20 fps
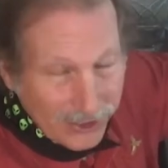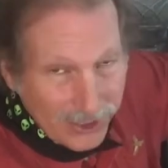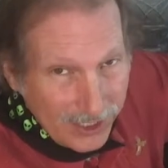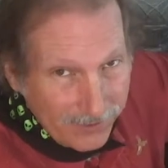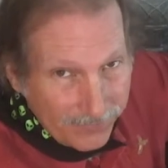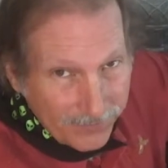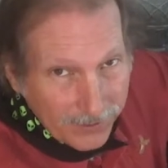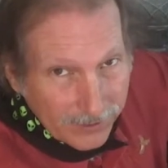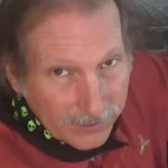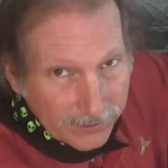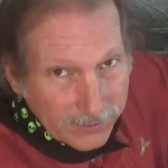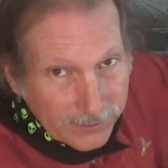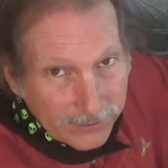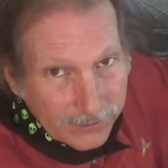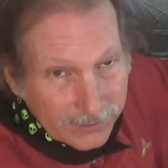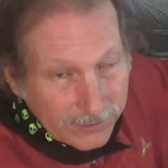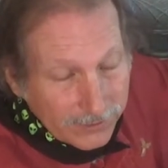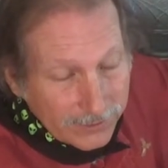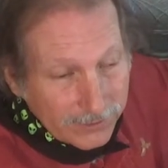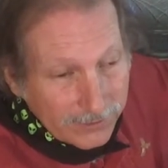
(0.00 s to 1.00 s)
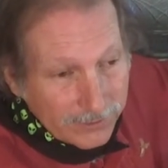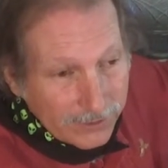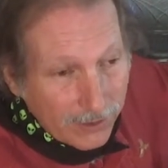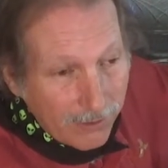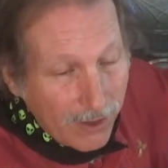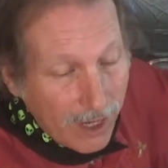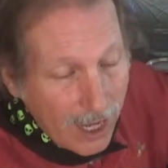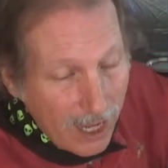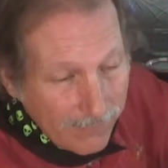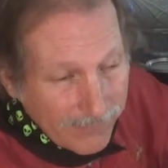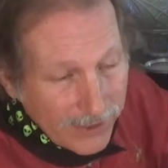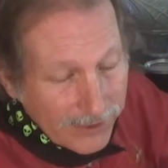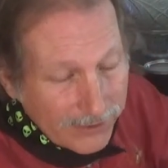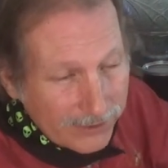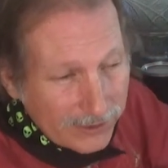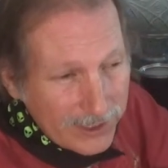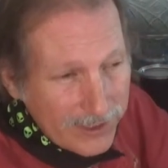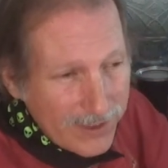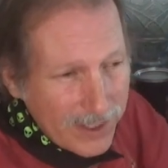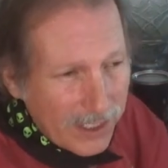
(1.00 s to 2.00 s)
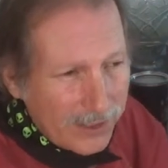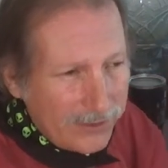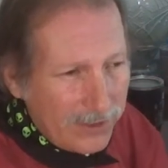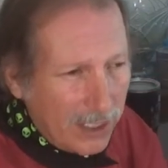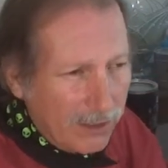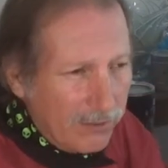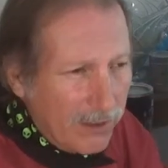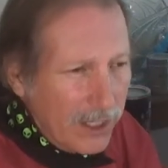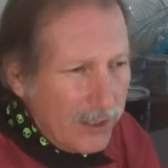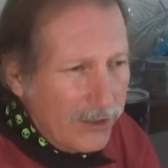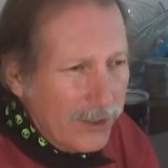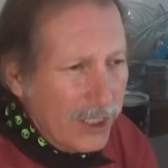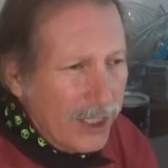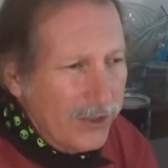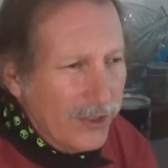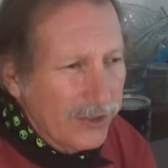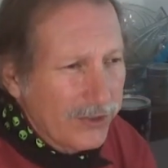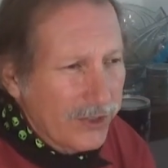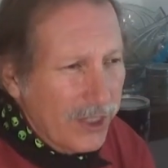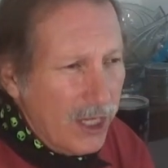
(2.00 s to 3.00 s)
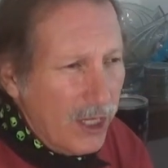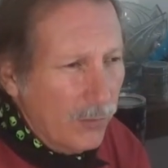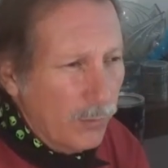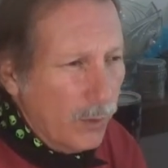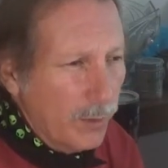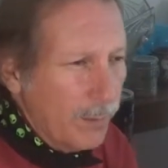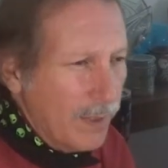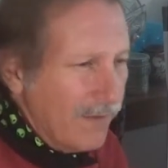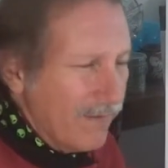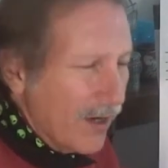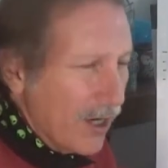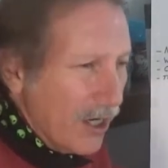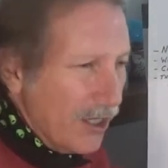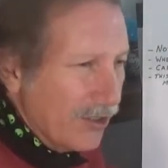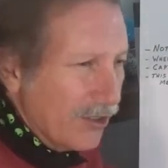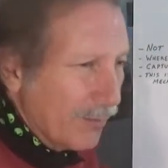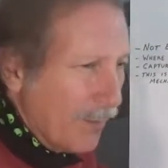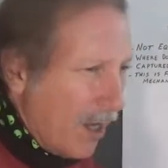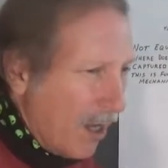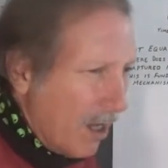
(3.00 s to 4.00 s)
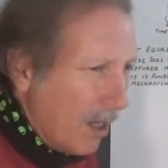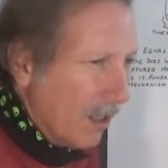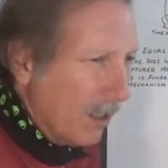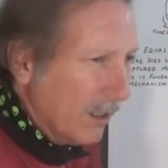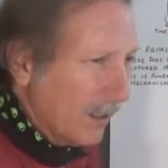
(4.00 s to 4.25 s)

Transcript: difference. So obviously the acceleration in the sun would be very small,